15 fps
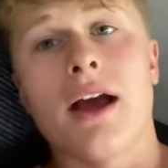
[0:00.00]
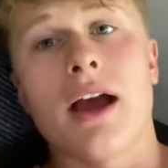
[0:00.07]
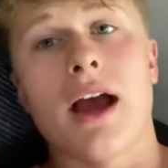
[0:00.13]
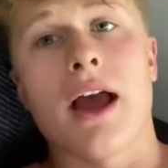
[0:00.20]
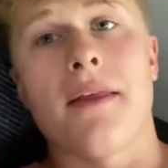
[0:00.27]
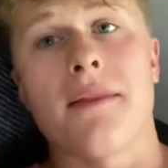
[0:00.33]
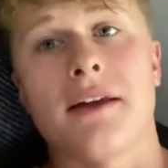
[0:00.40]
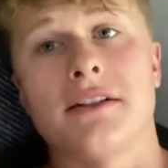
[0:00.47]

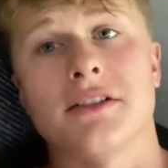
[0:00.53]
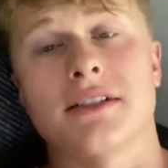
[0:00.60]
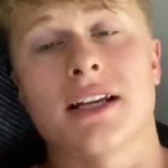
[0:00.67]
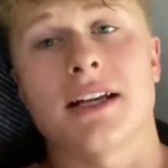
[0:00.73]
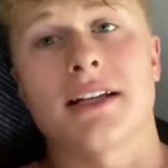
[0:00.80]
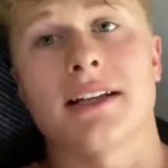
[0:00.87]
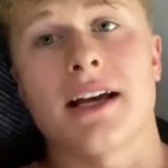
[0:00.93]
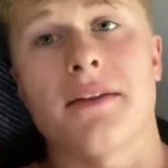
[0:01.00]
And then just
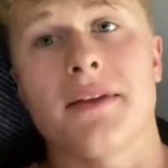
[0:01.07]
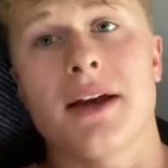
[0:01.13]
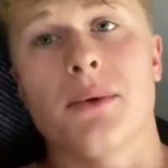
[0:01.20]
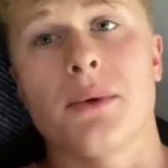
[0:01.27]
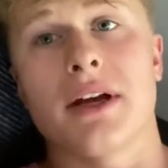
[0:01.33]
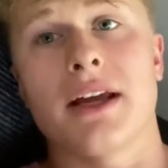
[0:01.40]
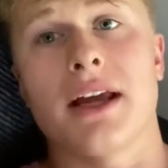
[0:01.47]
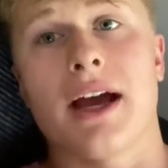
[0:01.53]
get it down
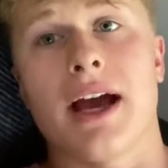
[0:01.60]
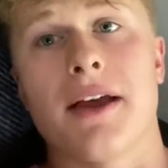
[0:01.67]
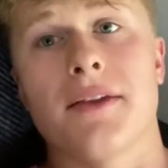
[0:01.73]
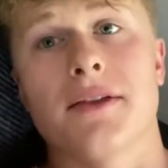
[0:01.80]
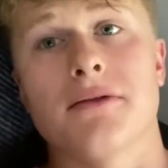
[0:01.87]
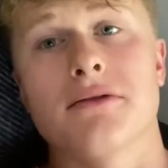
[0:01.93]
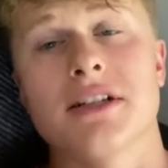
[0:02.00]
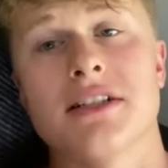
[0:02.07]
that way.
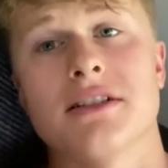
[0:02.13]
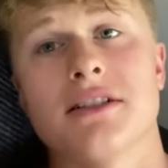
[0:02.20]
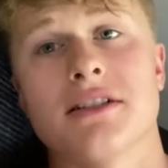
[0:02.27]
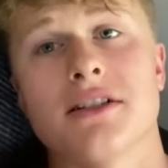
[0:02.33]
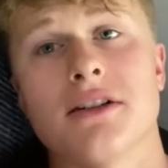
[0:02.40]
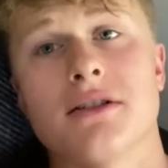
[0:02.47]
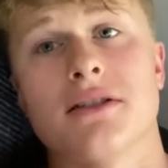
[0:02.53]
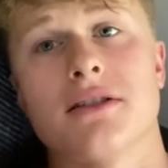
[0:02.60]
And the reason the
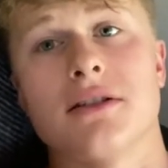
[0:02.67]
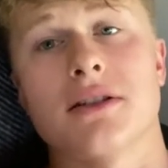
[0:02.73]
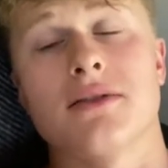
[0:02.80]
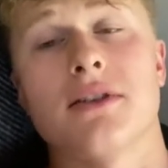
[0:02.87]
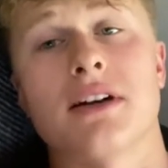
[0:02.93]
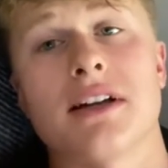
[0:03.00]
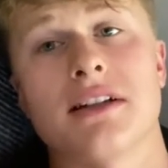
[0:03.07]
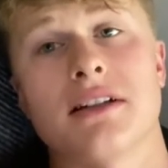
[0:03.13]
toast looks
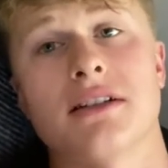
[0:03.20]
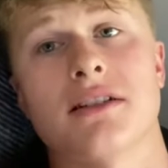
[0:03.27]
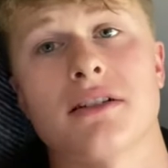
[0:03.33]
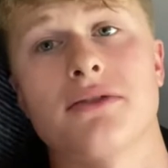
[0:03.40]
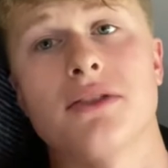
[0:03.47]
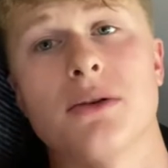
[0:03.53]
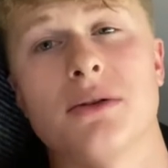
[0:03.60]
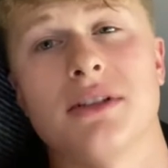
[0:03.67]
funny is because I
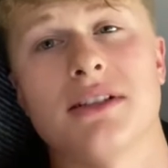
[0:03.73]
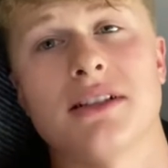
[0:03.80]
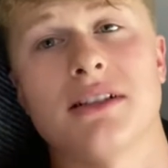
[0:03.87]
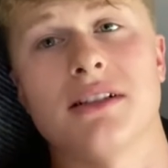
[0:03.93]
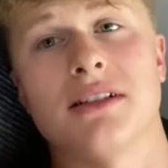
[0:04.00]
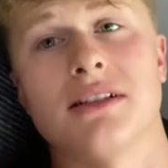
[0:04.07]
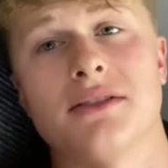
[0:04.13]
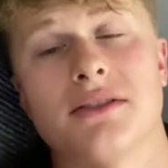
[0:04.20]
fold it in
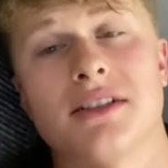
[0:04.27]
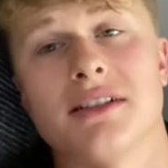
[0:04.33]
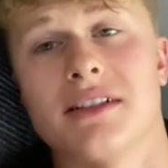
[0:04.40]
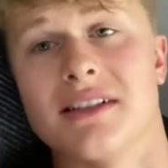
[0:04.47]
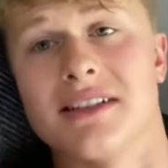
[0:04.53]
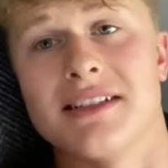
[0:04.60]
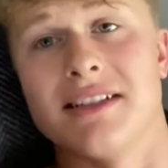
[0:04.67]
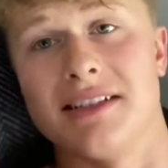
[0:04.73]
half, just
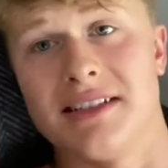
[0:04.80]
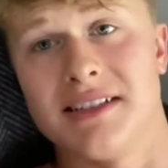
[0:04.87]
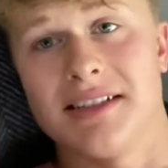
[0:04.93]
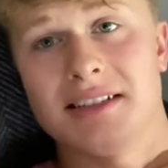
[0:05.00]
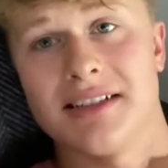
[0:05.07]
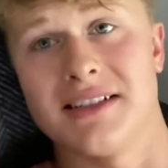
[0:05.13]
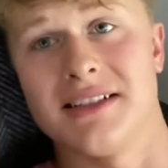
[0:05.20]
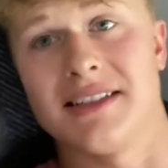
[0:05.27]
because it's easier
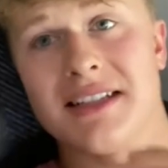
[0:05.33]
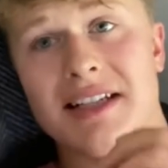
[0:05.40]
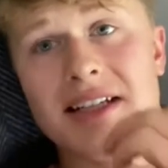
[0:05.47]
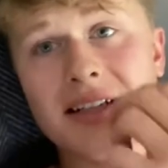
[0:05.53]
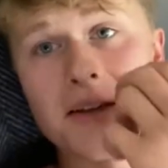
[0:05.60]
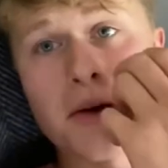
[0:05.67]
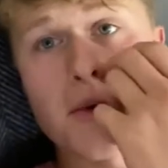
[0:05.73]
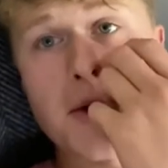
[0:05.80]
to
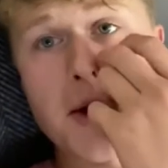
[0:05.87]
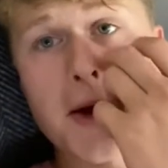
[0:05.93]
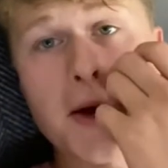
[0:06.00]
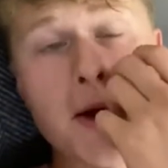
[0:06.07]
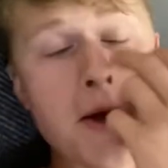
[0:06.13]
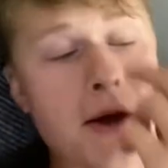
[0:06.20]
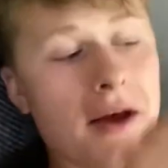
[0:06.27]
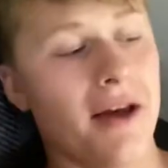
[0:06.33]
eat and
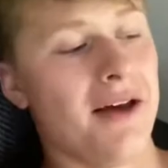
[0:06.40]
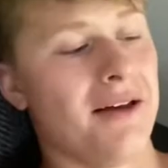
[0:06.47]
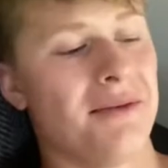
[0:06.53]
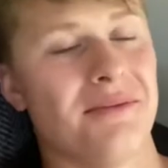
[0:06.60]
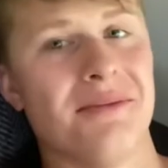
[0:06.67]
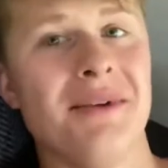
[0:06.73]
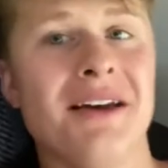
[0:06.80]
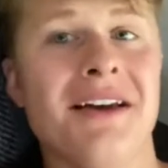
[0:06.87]
quicker.
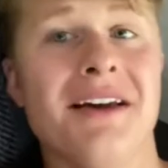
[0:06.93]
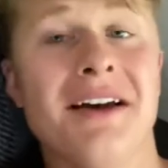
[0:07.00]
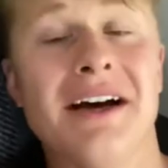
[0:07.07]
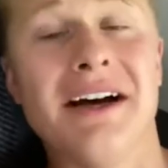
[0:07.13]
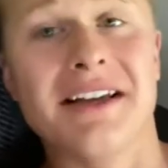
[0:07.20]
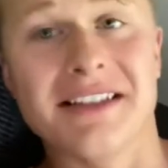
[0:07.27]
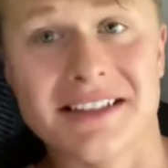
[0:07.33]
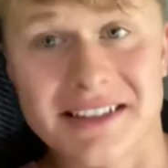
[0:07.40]

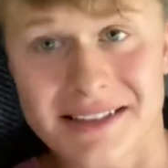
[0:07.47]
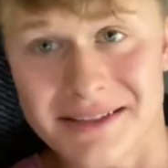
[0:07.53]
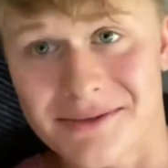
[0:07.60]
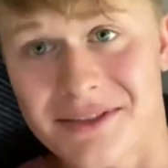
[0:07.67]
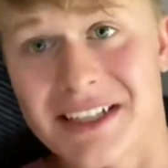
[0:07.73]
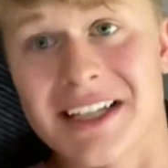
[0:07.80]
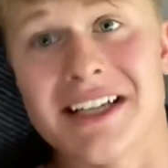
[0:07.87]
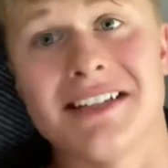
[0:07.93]
This isn't
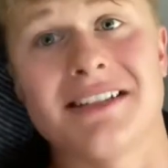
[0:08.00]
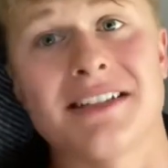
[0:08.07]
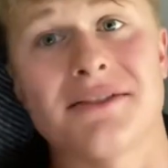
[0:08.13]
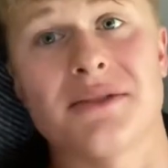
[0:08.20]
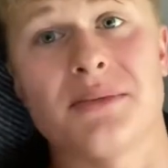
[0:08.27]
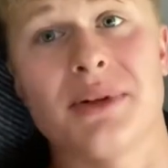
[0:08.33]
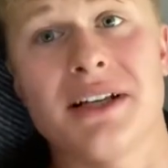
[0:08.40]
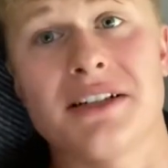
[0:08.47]
really eating
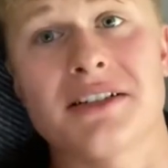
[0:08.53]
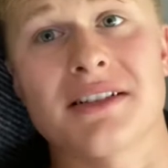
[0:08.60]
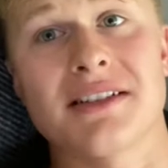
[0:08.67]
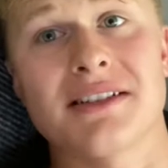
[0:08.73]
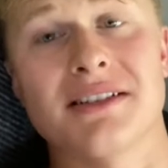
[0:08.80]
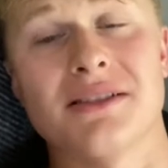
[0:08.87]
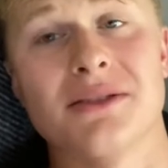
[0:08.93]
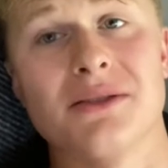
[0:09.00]
for pleasure,
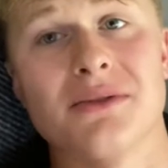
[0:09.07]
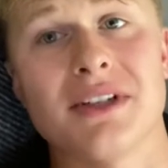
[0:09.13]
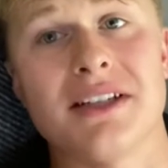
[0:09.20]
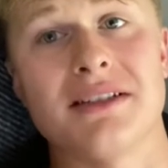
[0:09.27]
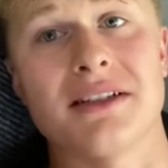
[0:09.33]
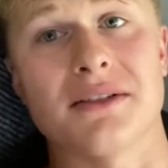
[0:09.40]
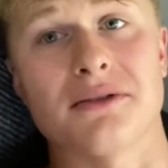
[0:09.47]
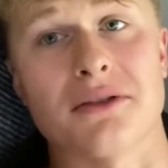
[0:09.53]
this is sort of
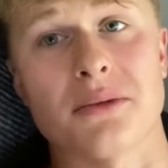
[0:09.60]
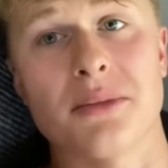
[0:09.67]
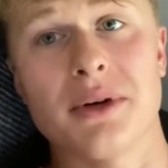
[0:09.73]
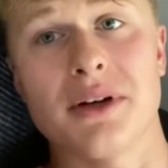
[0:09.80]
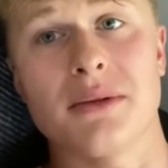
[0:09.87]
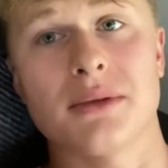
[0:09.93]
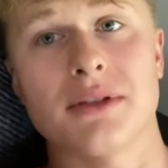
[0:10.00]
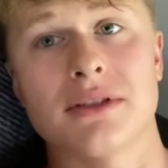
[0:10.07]
eating for a
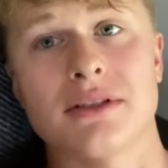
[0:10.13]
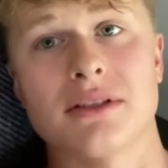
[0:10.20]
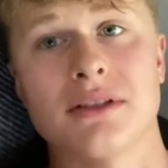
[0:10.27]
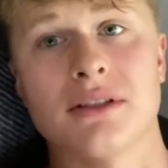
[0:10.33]
purpose.